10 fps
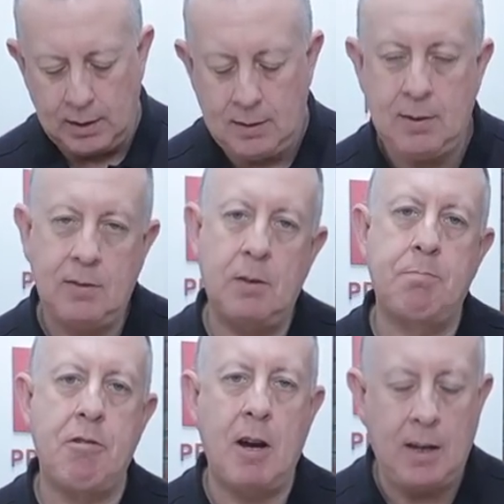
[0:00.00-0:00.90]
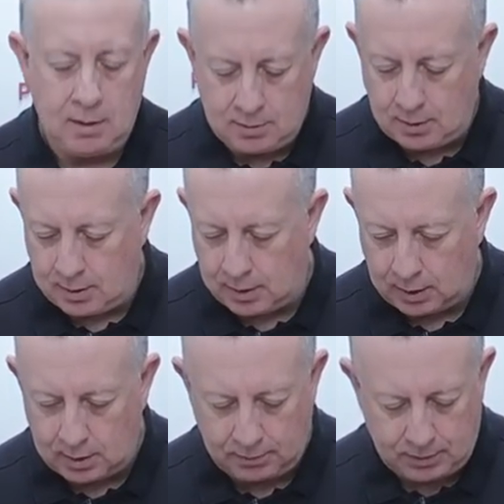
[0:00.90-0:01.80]
and this is the brains, I
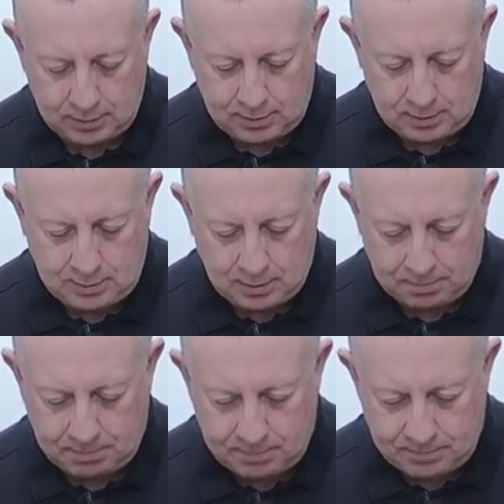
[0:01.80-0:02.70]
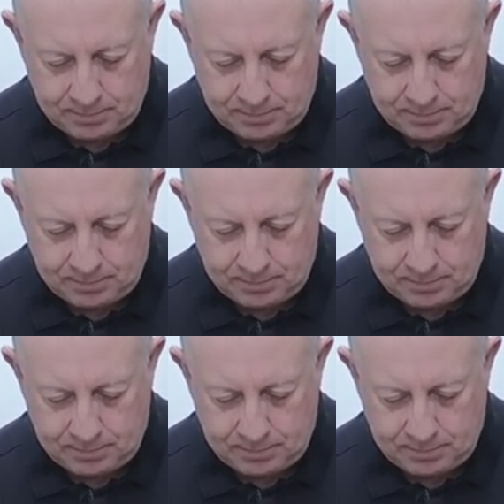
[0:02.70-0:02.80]
think, of the system.